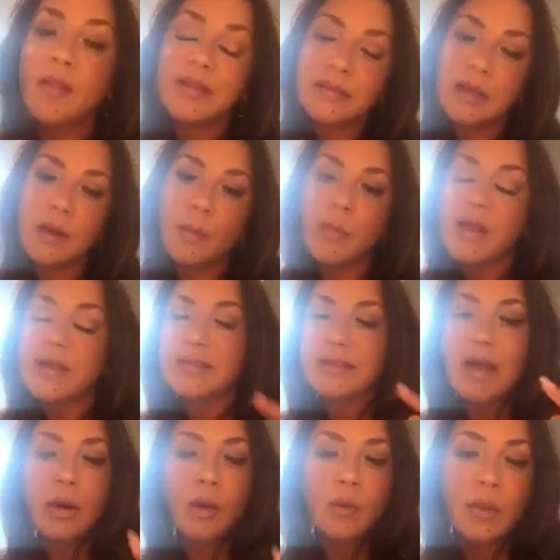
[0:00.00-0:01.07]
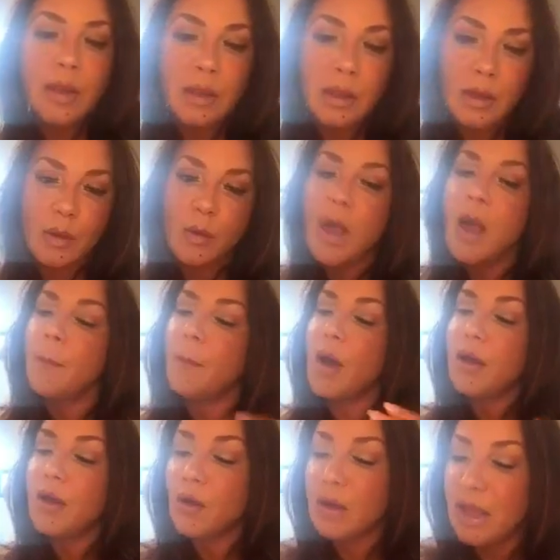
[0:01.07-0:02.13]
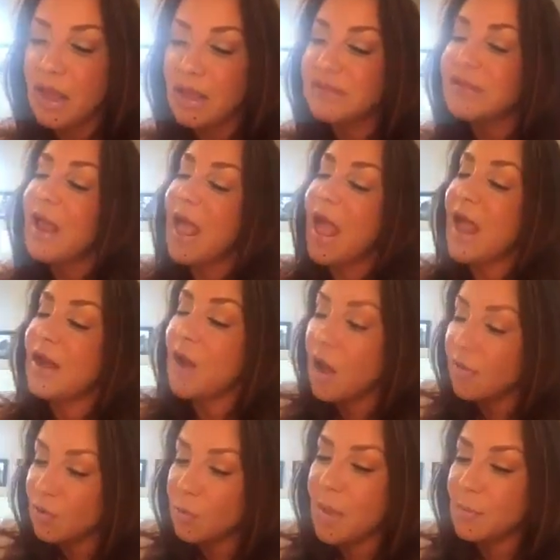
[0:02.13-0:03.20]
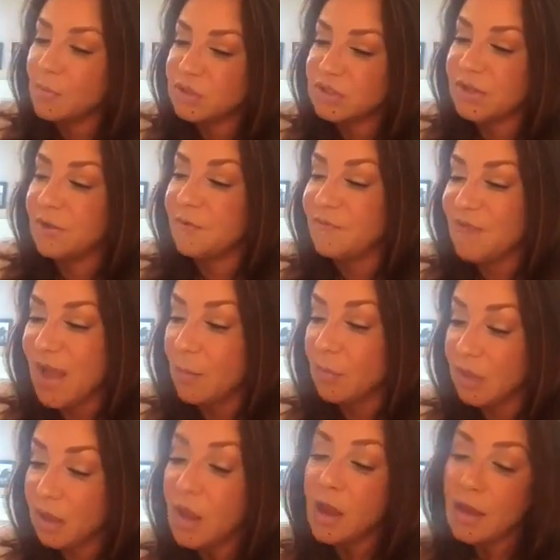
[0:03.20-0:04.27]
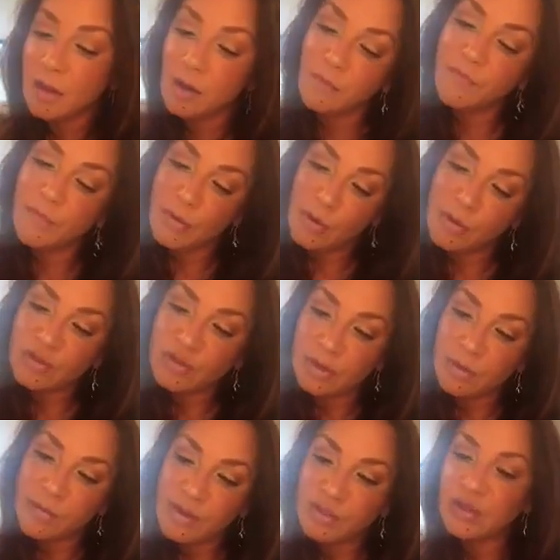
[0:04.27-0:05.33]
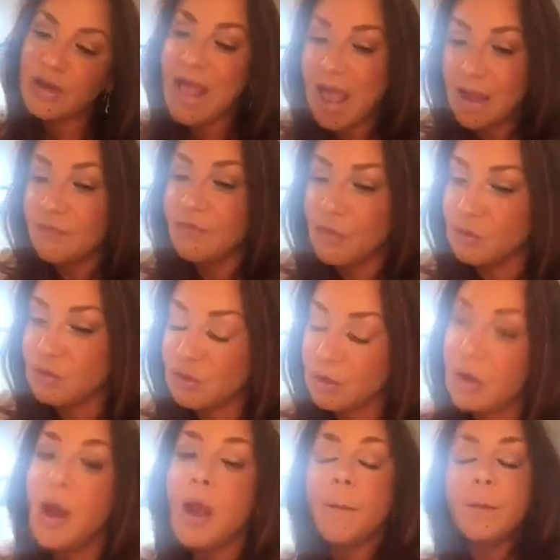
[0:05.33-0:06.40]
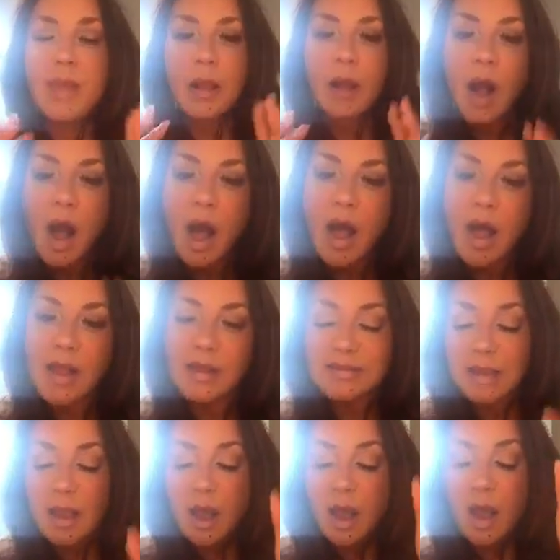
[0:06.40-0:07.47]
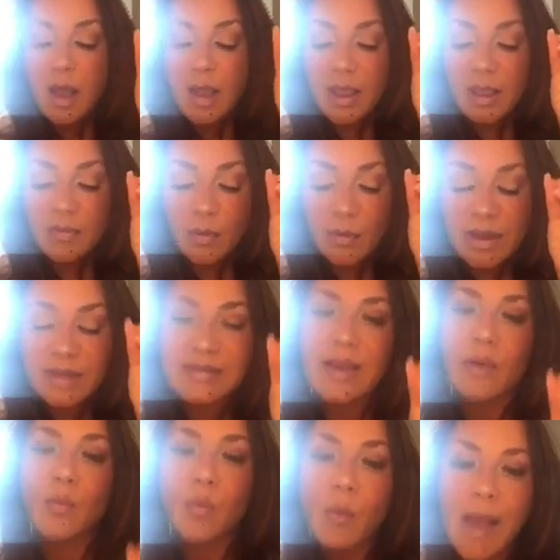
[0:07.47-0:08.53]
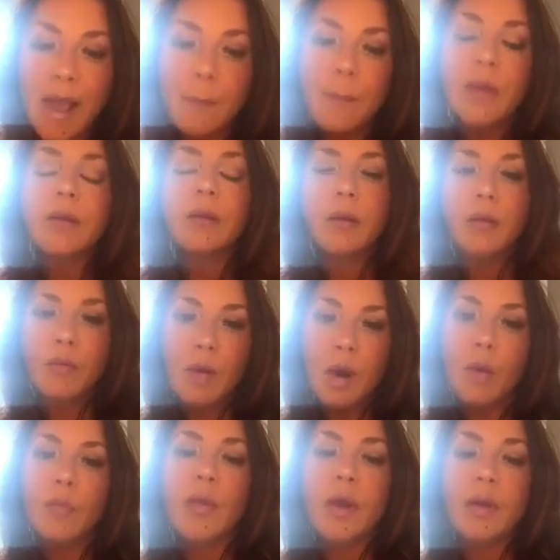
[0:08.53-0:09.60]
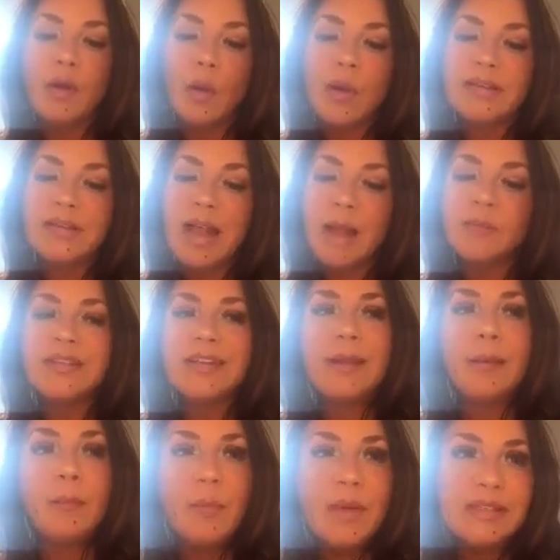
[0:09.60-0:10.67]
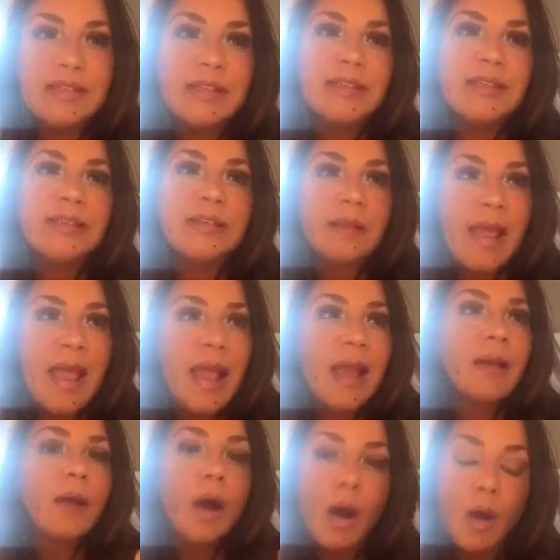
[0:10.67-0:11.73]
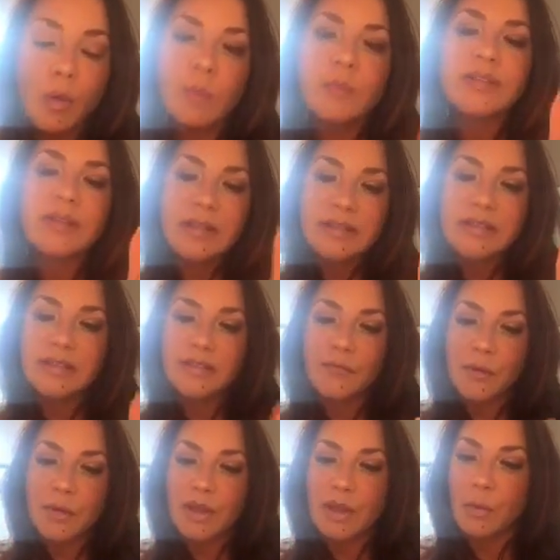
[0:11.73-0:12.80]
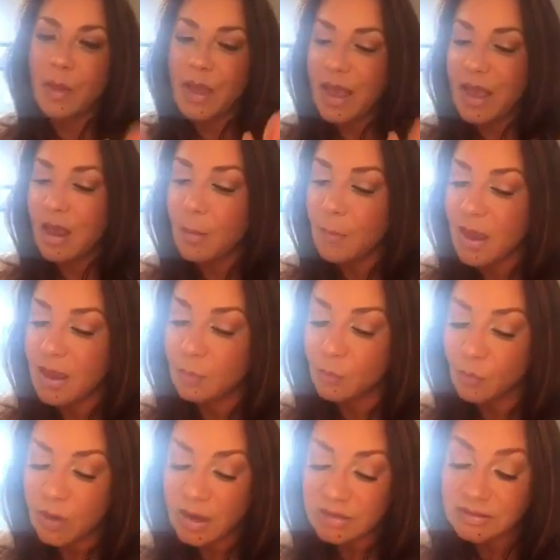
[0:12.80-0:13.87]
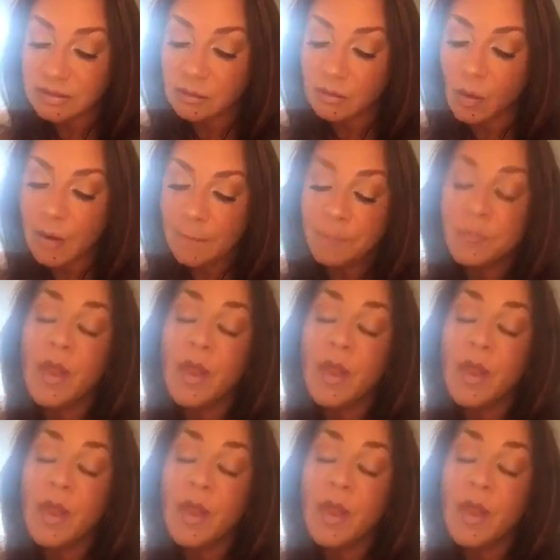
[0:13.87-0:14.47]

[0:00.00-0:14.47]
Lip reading: that's going to bless not only you, but your kids and other members of your family, you know, for your generation and future, because there is a rapid growth anointing. I'm seeing businesses, land, homes. This is for you. Amen. Praise the Lord.